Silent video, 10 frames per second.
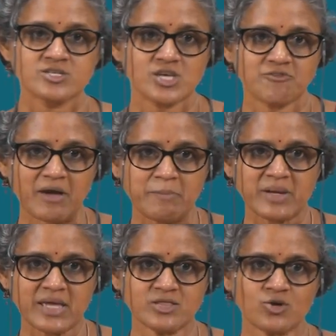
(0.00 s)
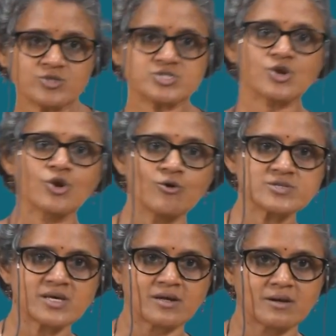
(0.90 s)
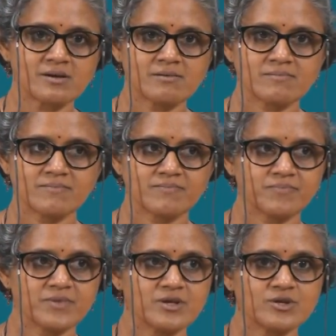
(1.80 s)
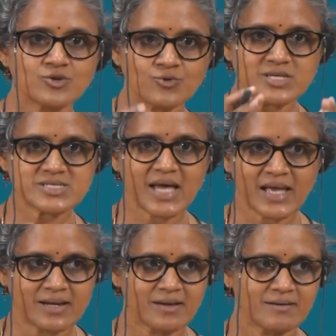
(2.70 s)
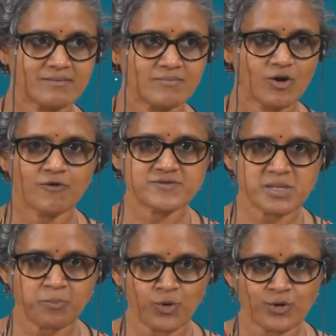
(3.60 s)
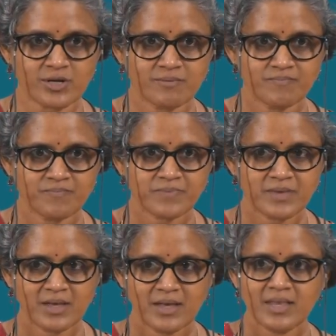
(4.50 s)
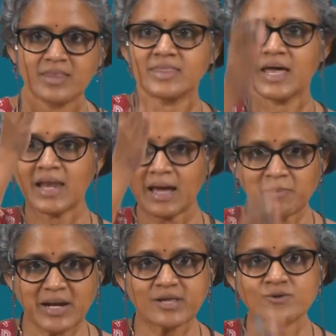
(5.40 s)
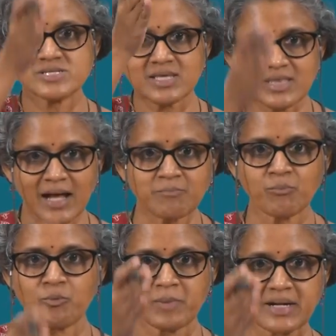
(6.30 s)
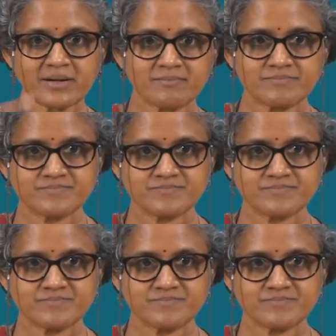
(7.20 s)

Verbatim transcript: So, if I bring those closer to the side of support, then I am reducing that moment.